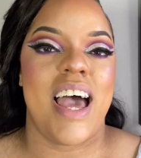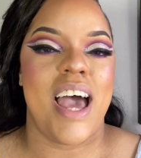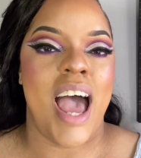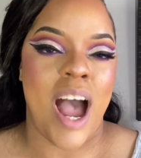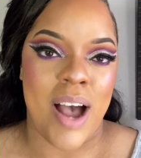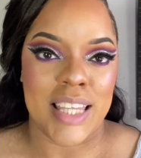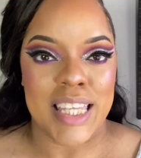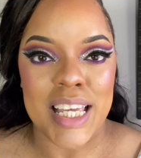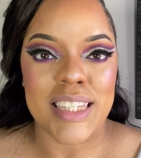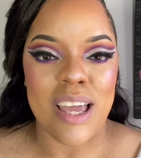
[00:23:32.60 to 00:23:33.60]
how I
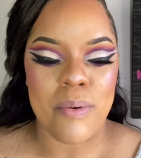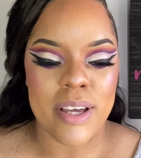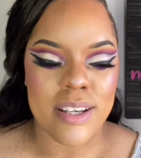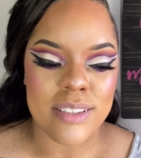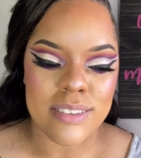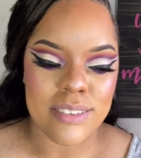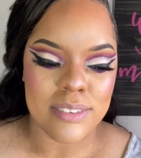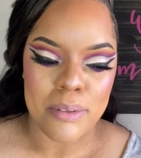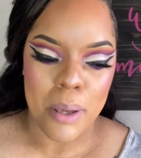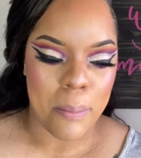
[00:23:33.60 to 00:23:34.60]
think they will,
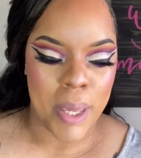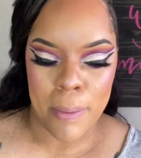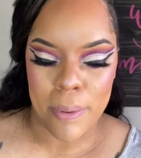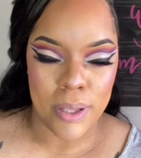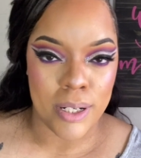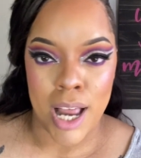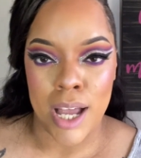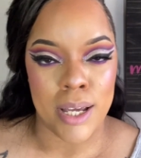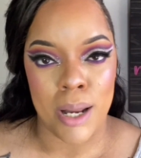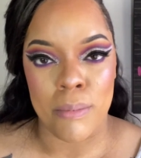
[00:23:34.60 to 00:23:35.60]
people are not
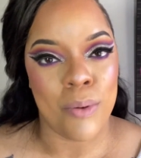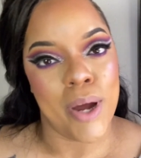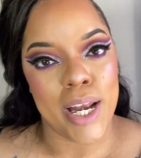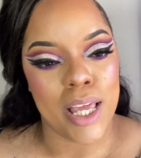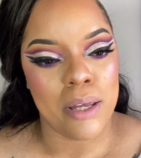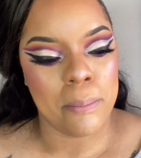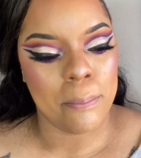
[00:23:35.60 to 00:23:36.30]
going to be ready.